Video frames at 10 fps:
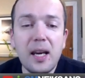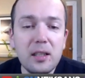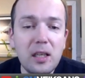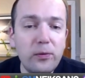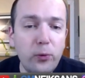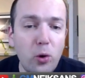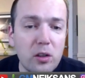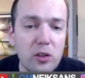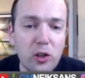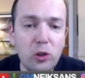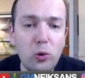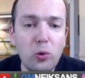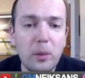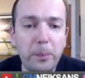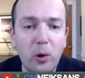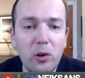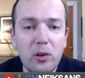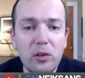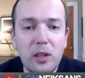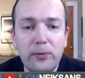d4 to secure the pawn
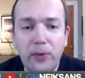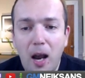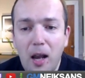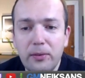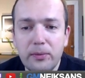on e5.